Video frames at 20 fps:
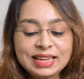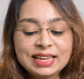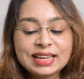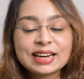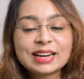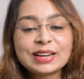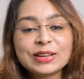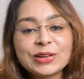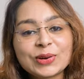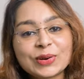
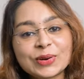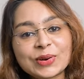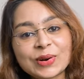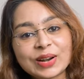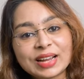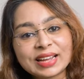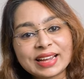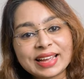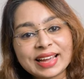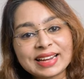here you're
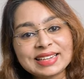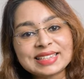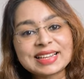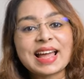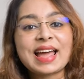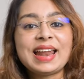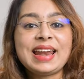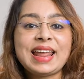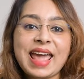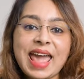gonna get
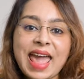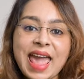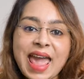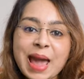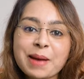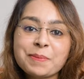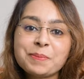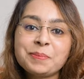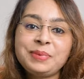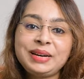an
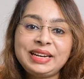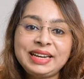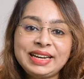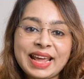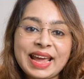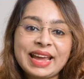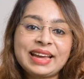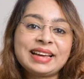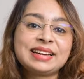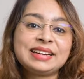
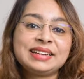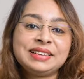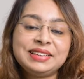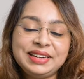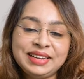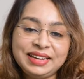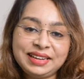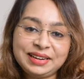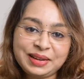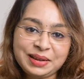M.Tech
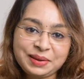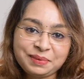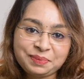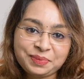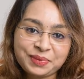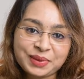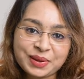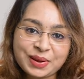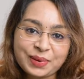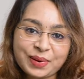degree.
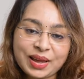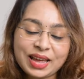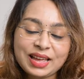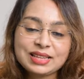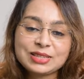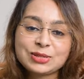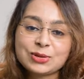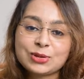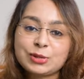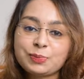
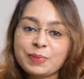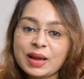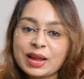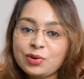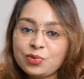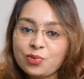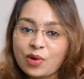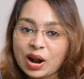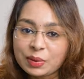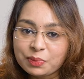Okay, so
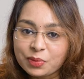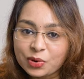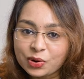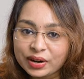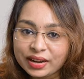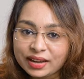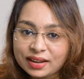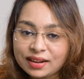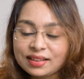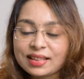spend one more
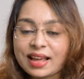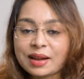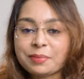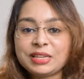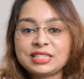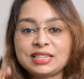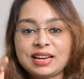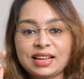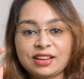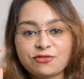year, that
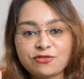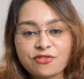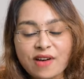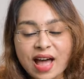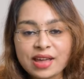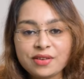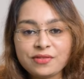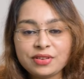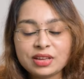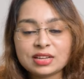means like
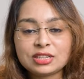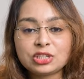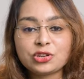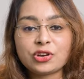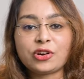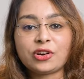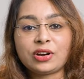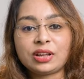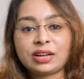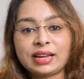5 years,
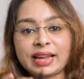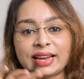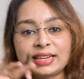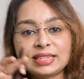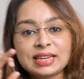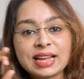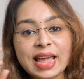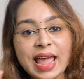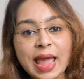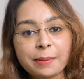you're gonna get
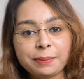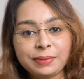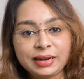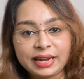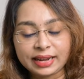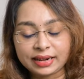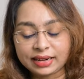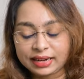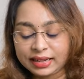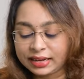an
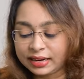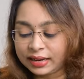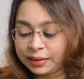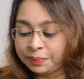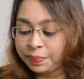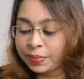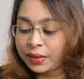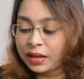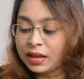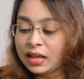M.Tech
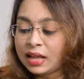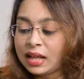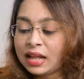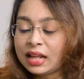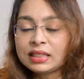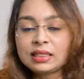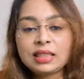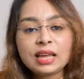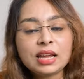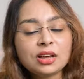degree.
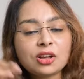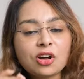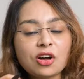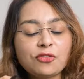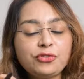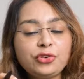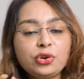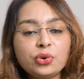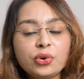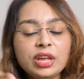Think
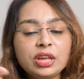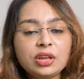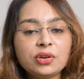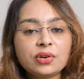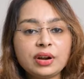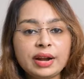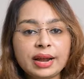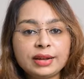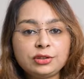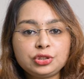of doing
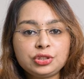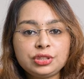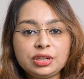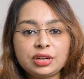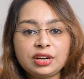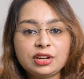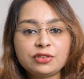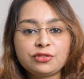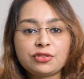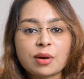your
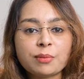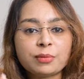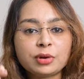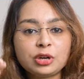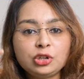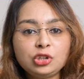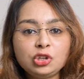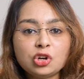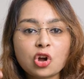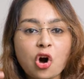engineering from a
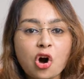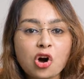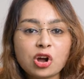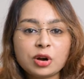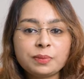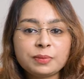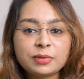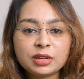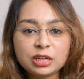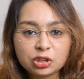
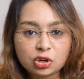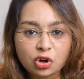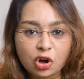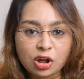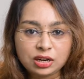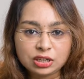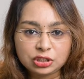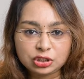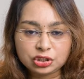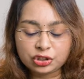normal
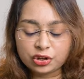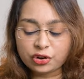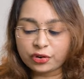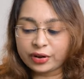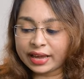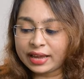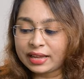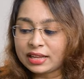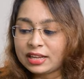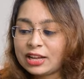college,
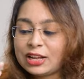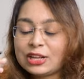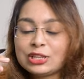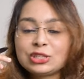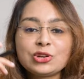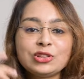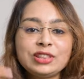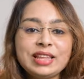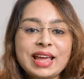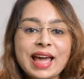okay?
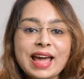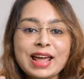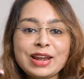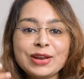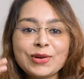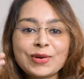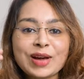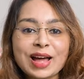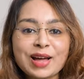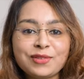So there
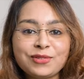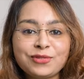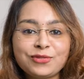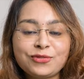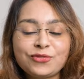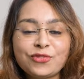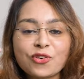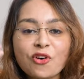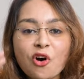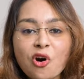you have
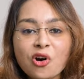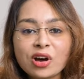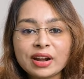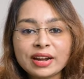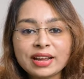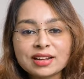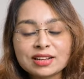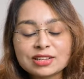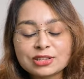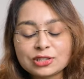4
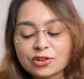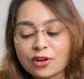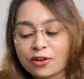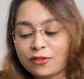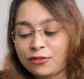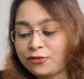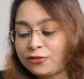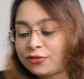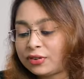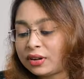years
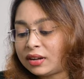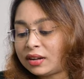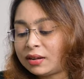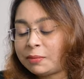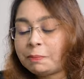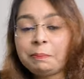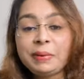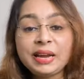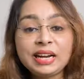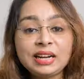
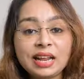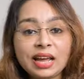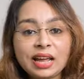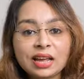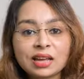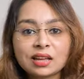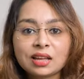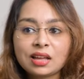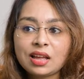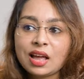of
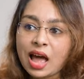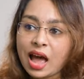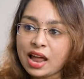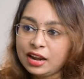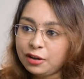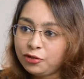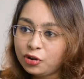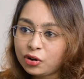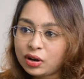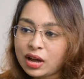B.Tech,
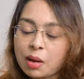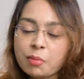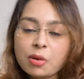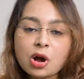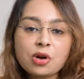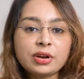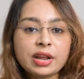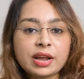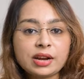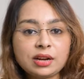and if you come
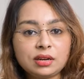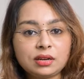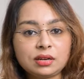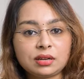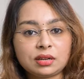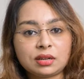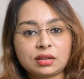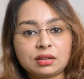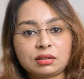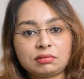out and
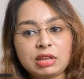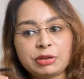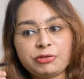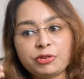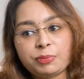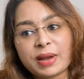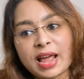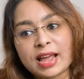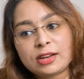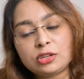if
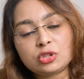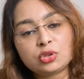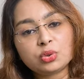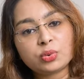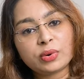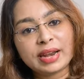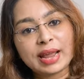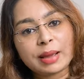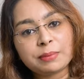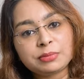you plan to
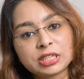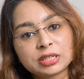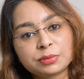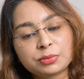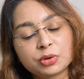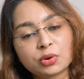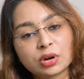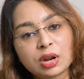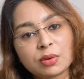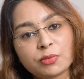do an M.Tech
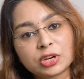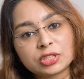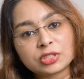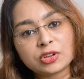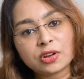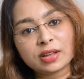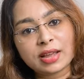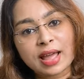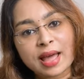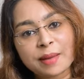program, what is
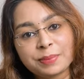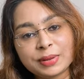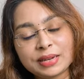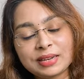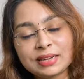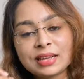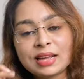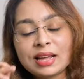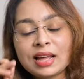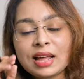gonna
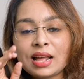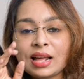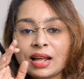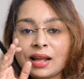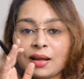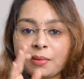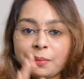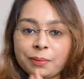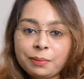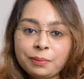happen?
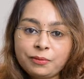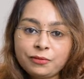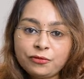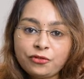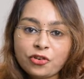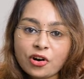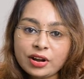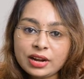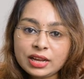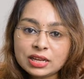
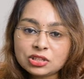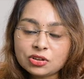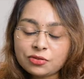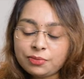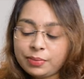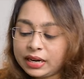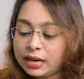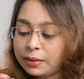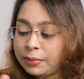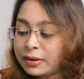4 years of
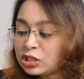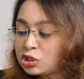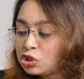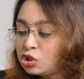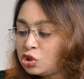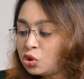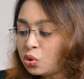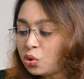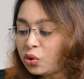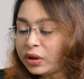B.Tech plus
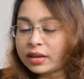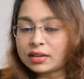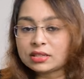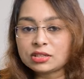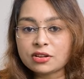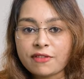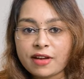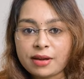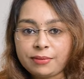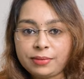2 years
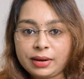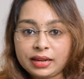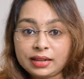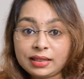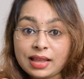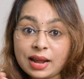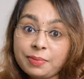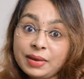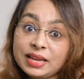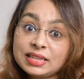of M.Tech.
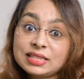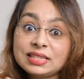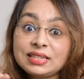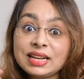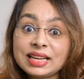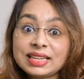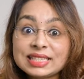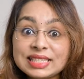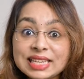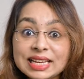That makes it
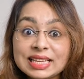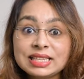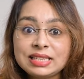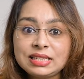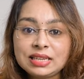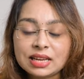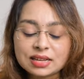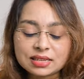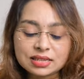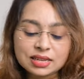like
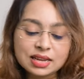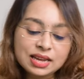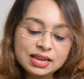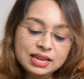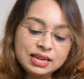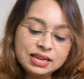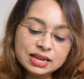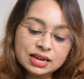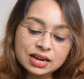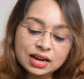6 years.
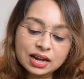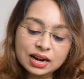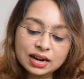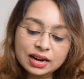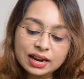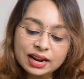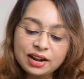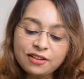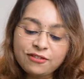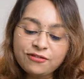Here
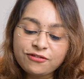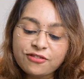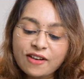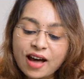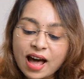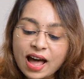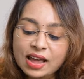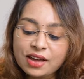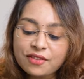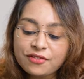in
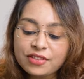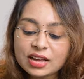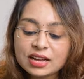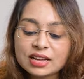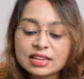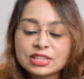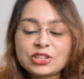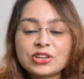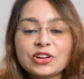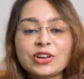5
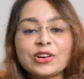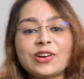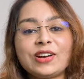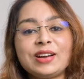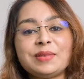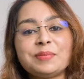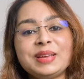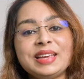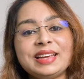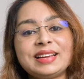years, you're
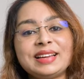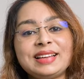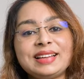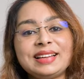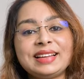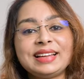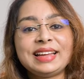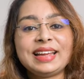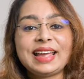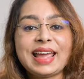gonna be
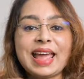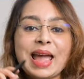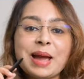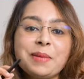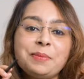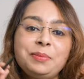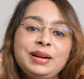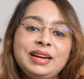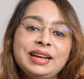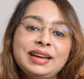a
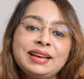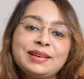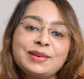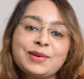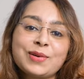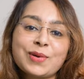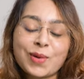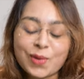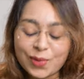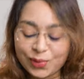
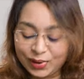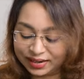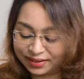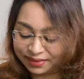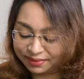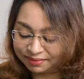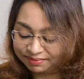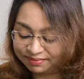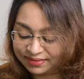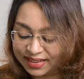M.Tech
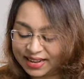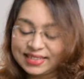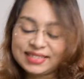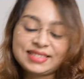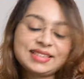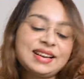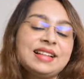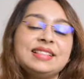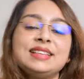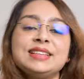holder. That
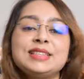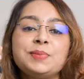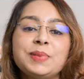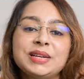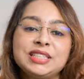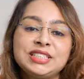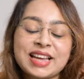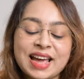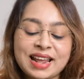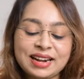is another
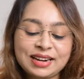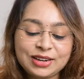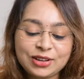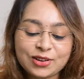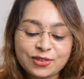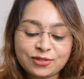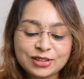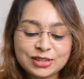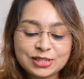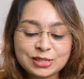speciality
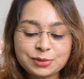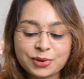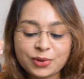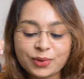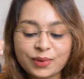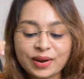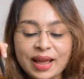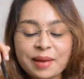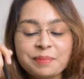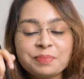of this
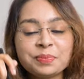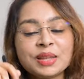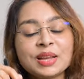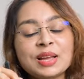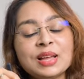program.